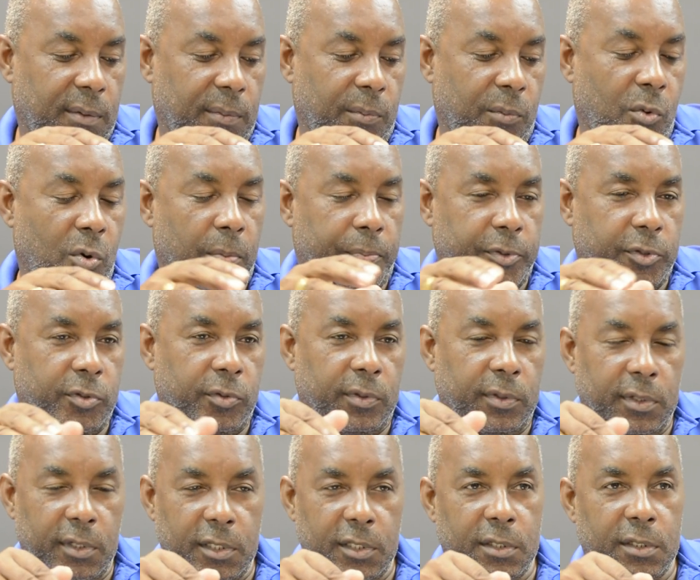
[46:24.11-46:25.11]
more
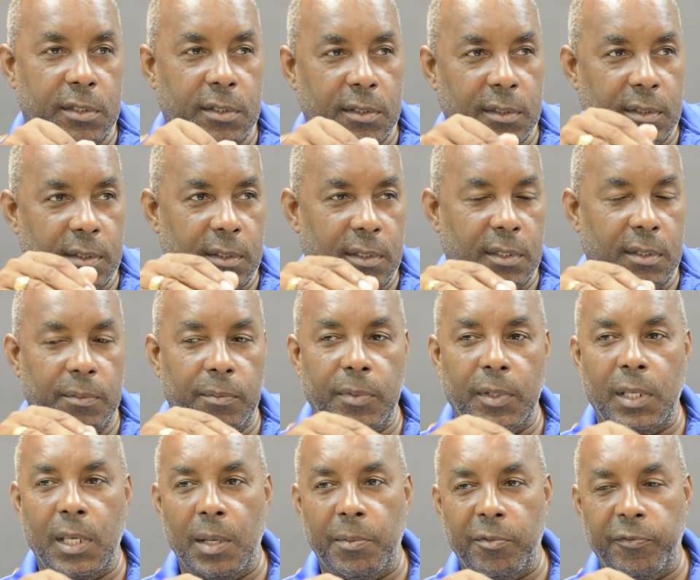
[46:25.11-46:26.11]
opportunities
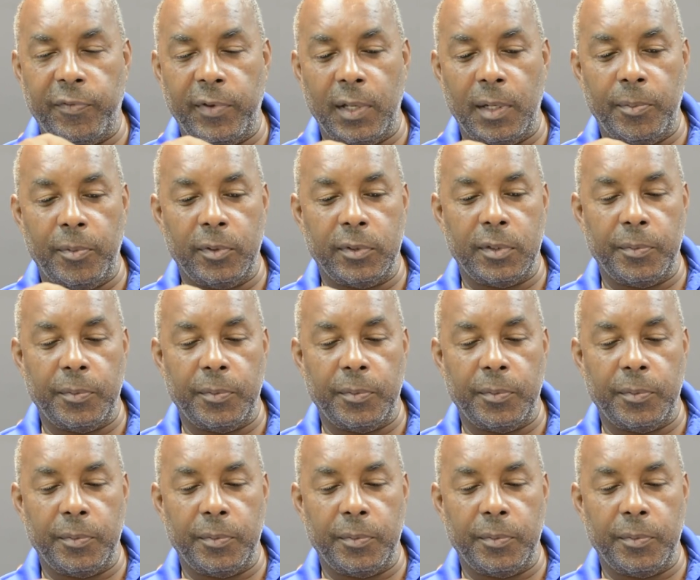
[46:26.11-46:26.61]
became available